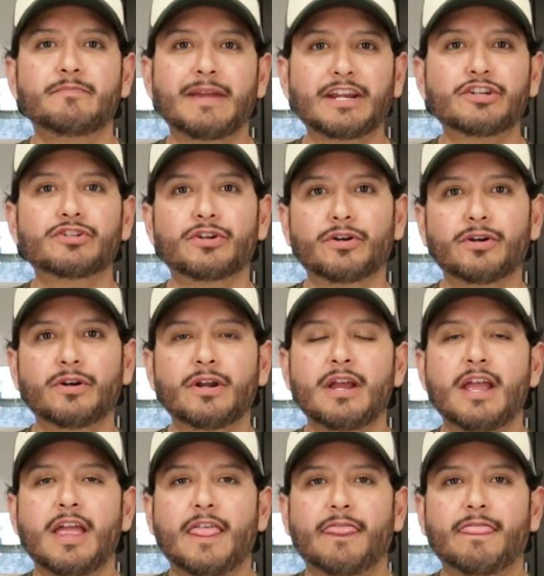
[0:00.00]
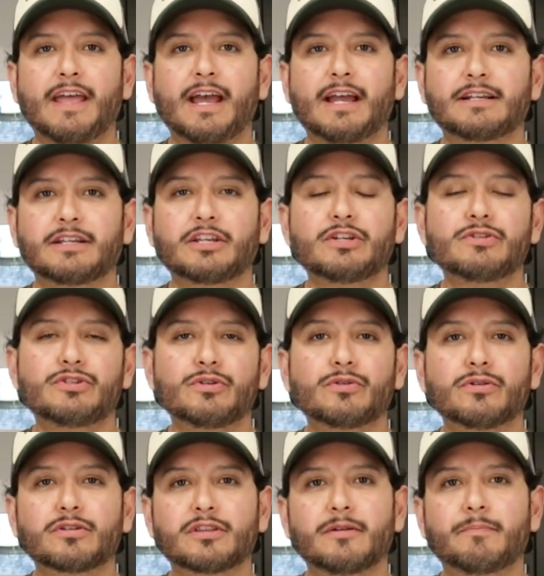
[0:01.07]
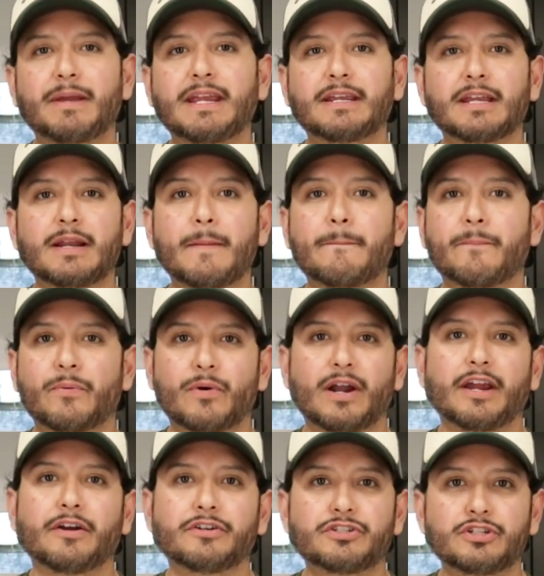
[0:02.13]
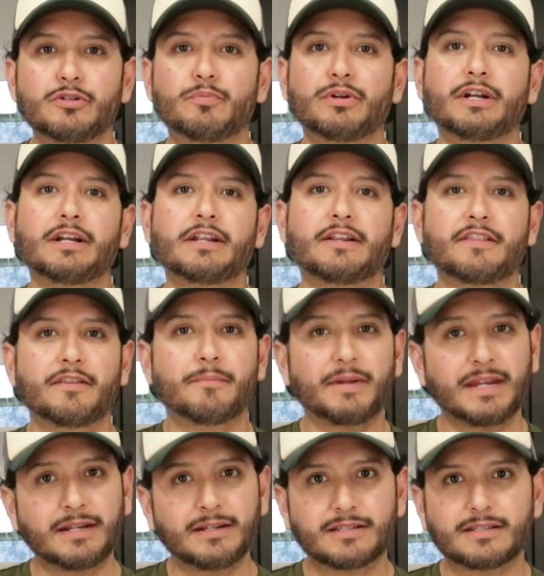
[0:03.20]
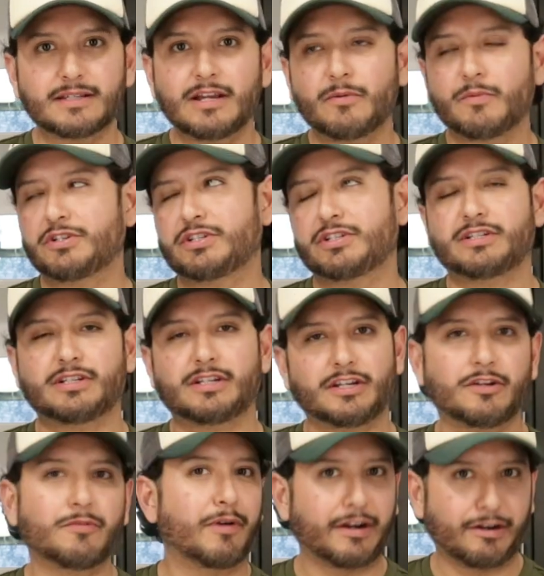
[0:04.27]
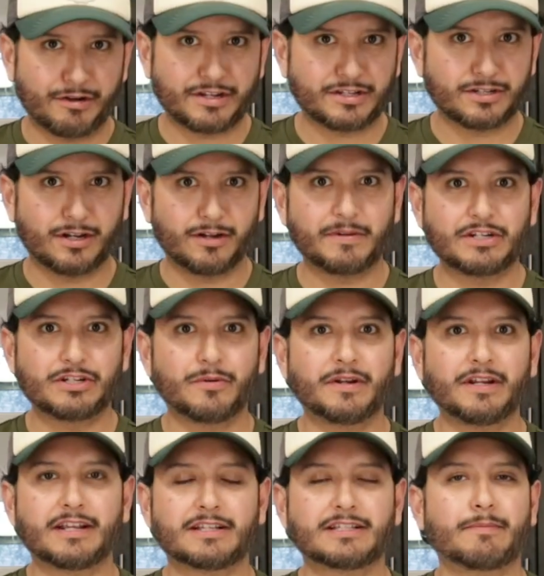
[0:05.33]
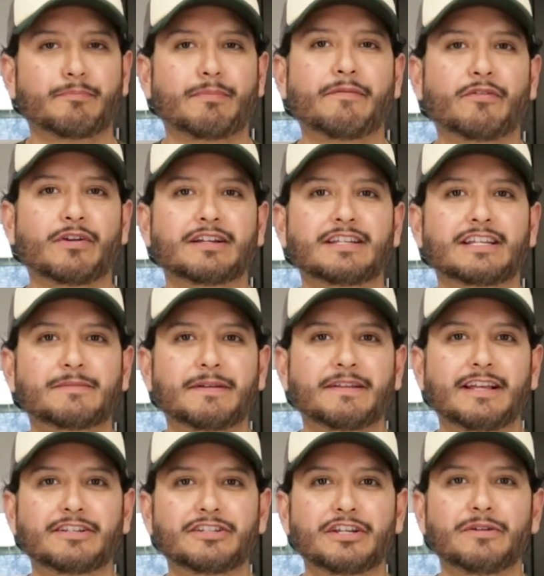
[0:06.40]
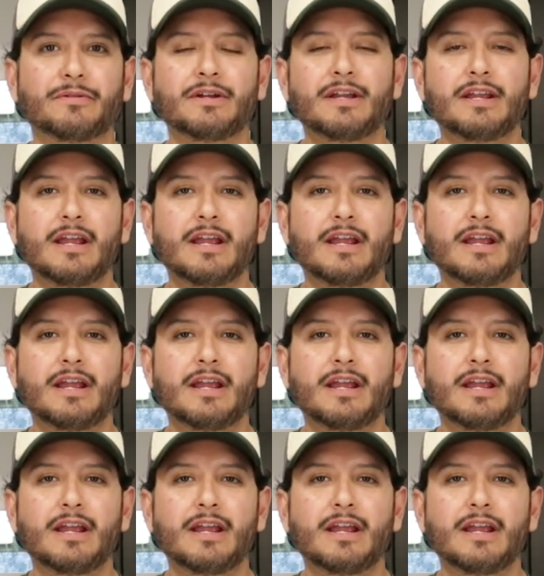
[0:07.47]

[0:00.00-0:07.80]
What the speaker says: Make sure that you do cook the bacon prior to putting it in the beans, which you probably already saw me doing, except I forgot to explain that to you.